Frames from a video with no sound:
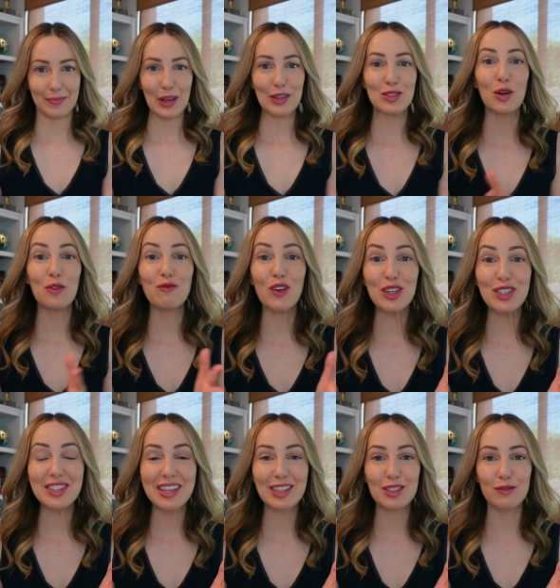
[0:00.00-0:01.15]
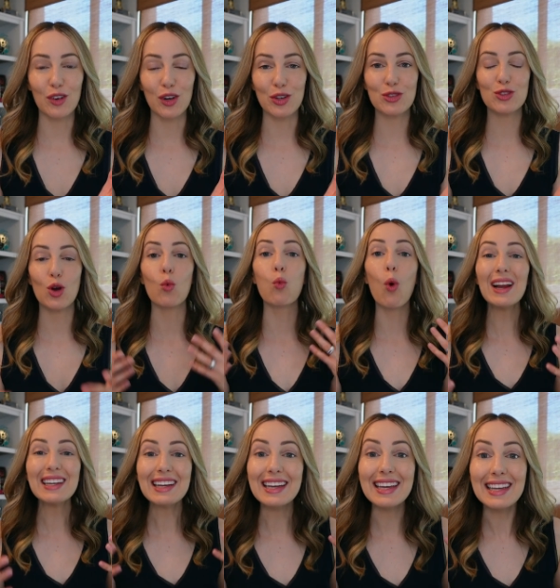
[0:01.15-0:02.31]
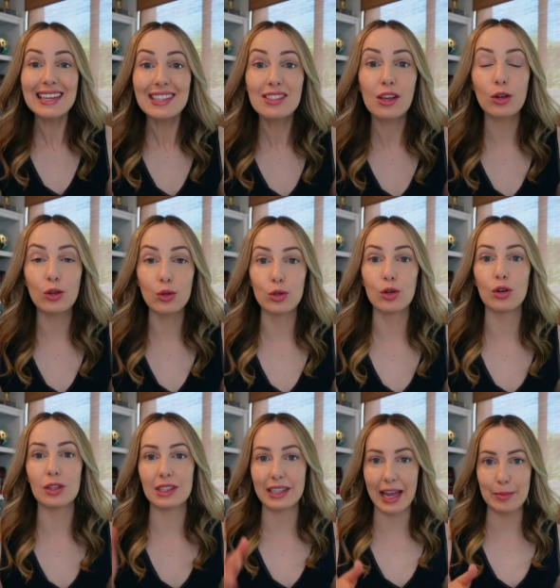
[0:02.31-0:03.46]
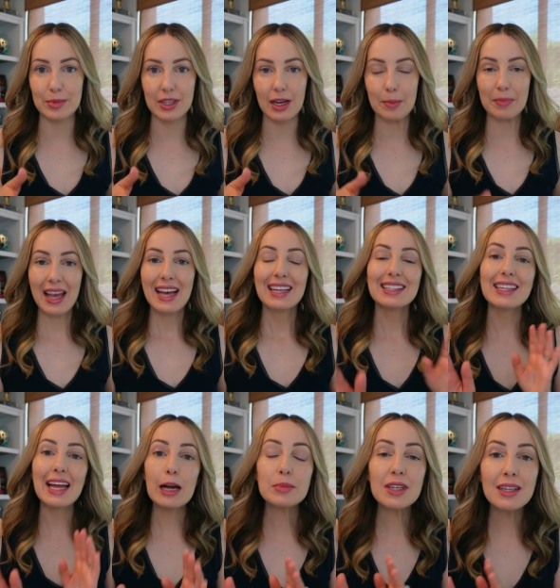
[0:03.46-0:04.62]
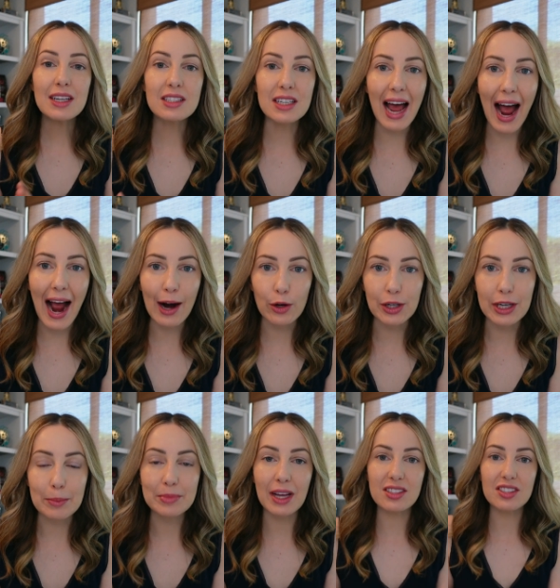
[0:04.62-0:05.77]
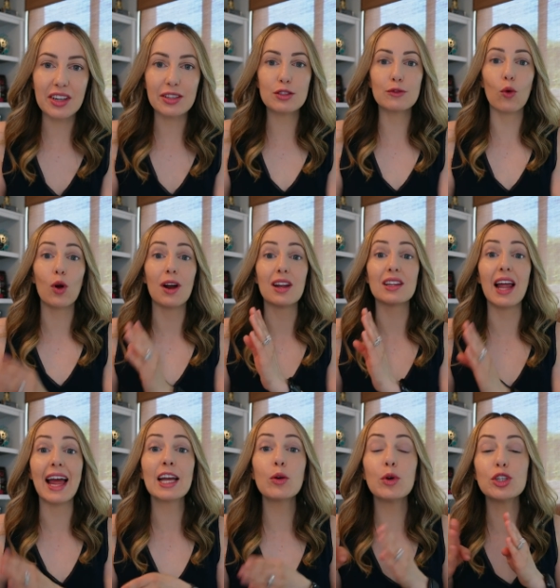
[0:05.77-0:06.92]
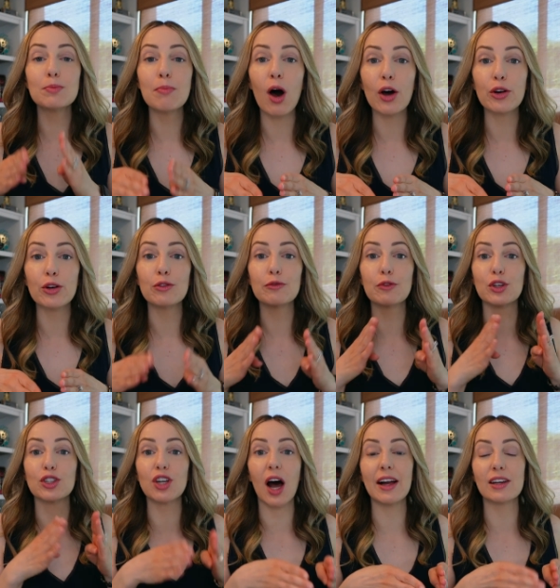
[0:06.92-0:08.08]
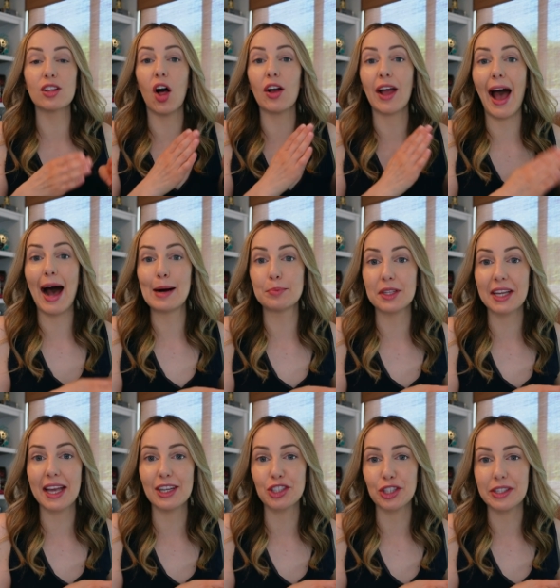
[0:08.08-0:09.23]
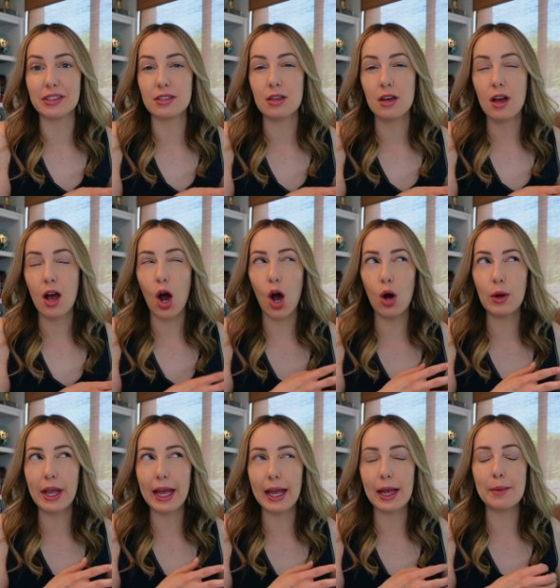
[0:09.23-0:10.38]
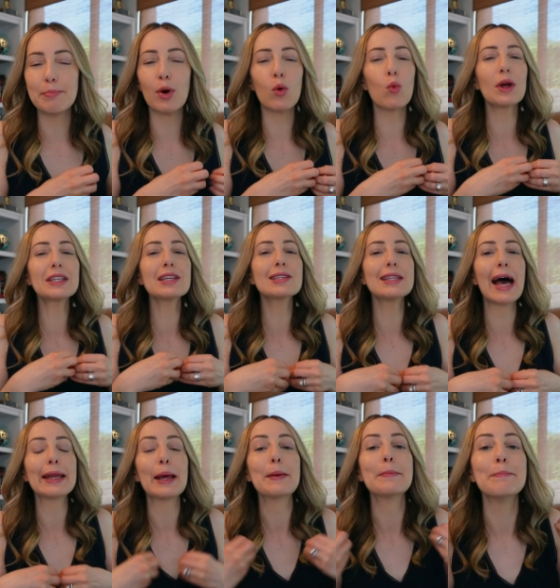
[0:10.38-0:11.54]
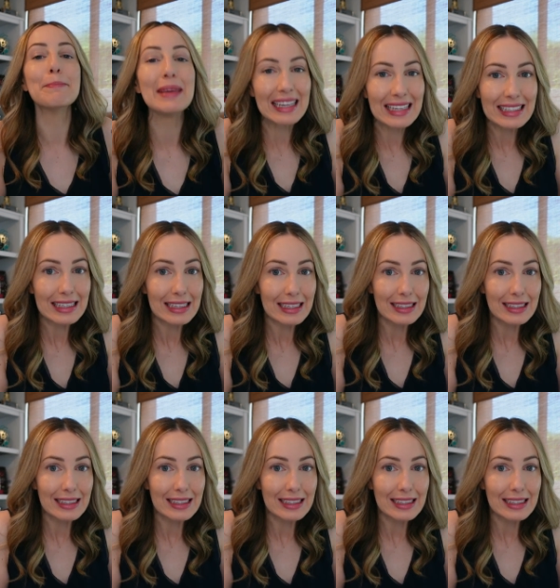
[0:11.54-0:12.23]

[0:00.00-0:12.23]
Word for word: So first things first, what is Google LaMDA? LaMDA is an acronym that stands for Language Model for Dialogue Applications. Okay, but what does that mean?